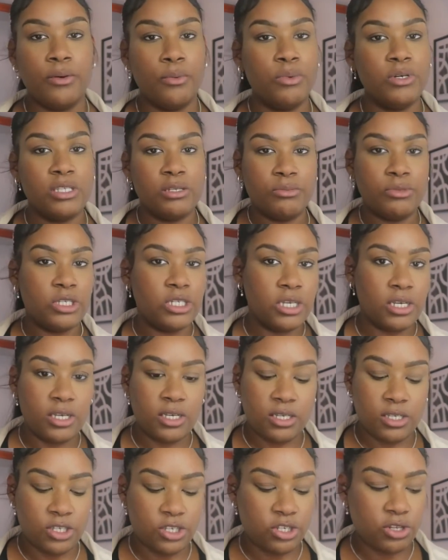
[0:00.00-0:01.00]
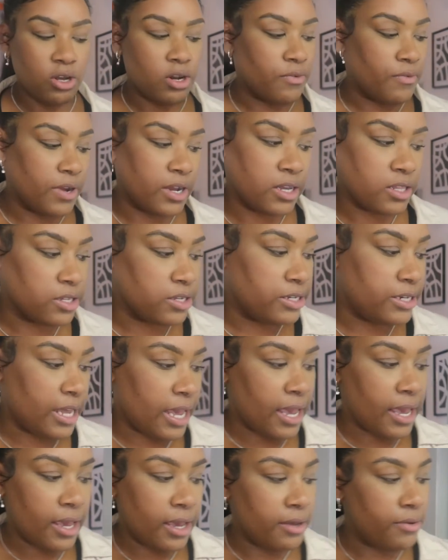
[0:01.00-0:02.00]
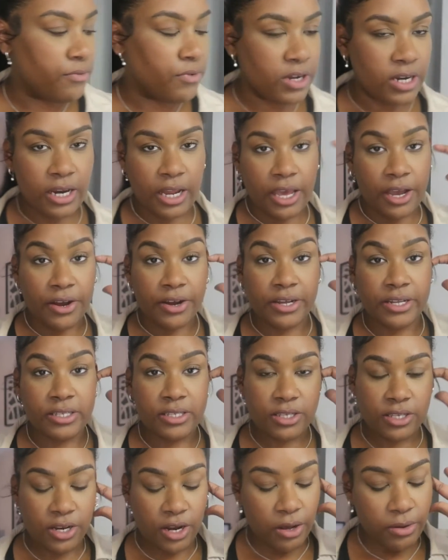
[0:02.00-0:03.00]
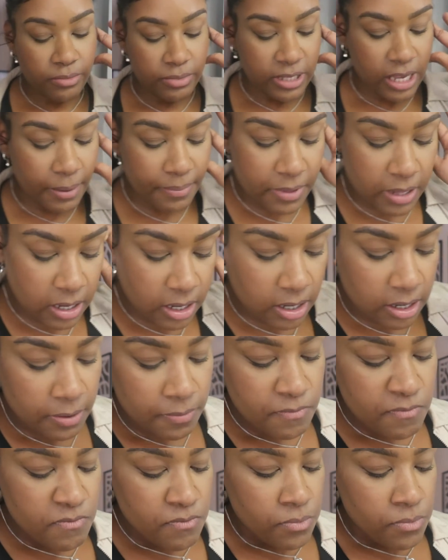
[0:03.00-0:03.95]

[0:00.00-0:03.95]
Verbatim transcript: with some jeans just on a regular day, running errands, you know, type thing.